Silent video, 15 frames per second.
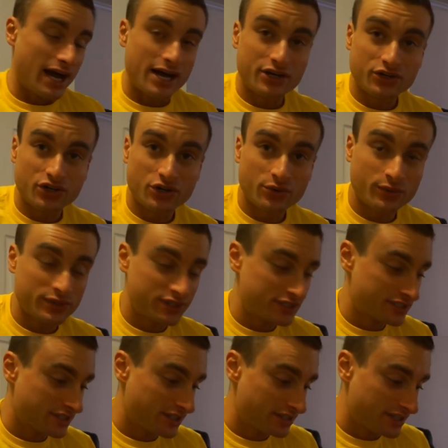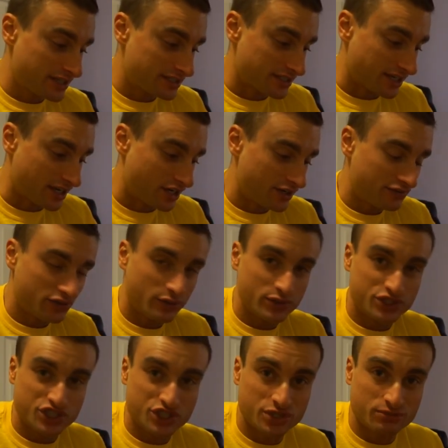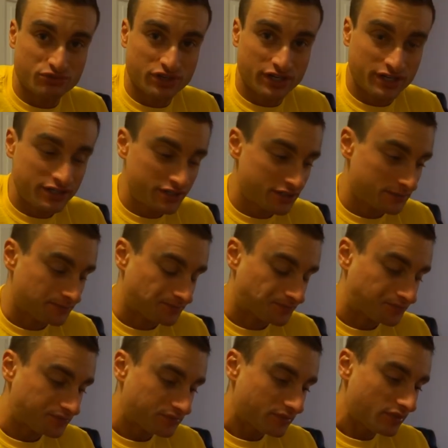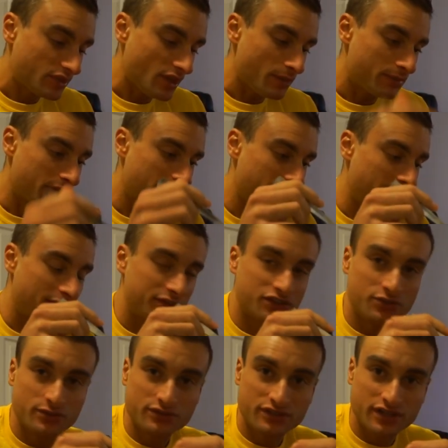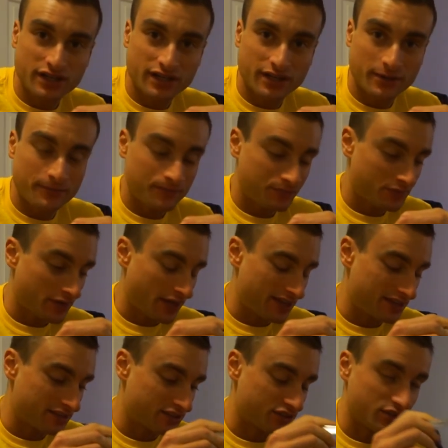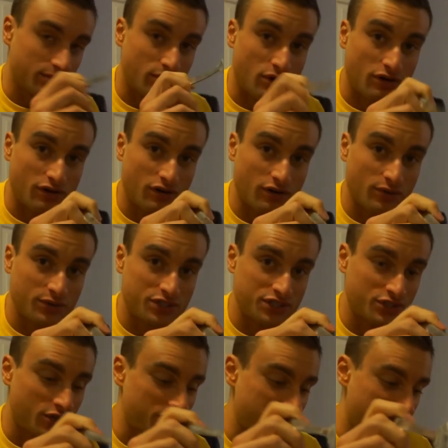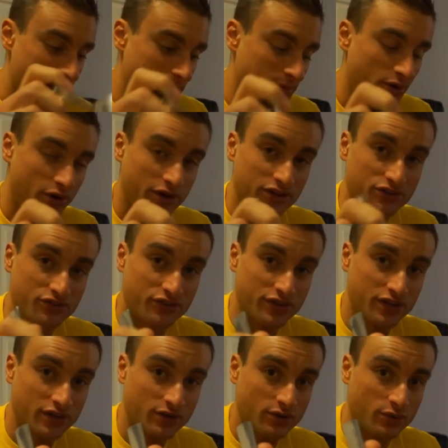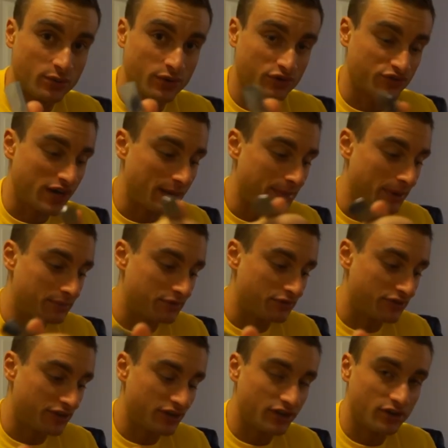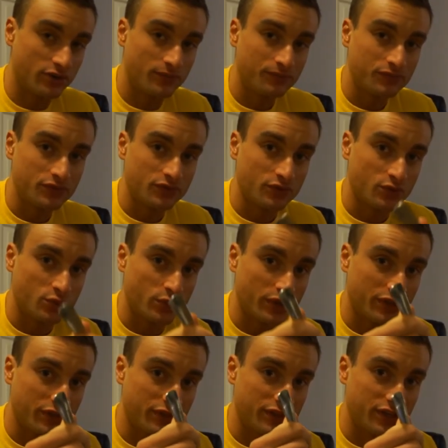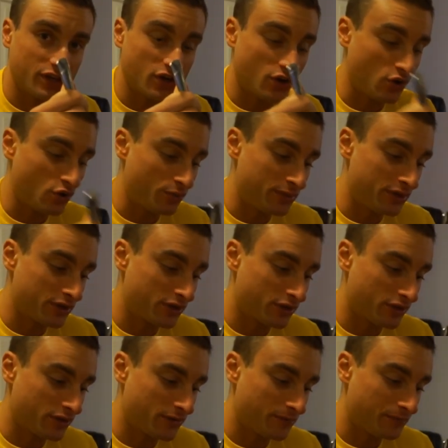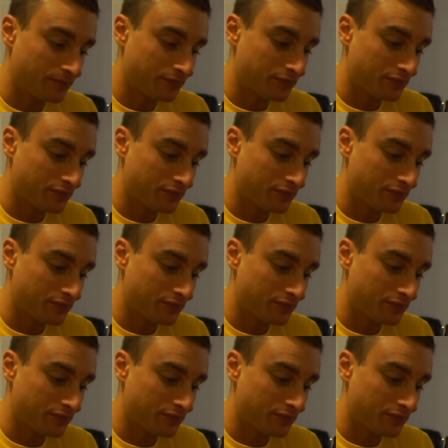I don't know what this is going to taste like. I don't even know what gingerbread is. But I'm going to have this one today. And then tomorrow, which is also going to be part of this video, we'll wrap up the video with the oatmeal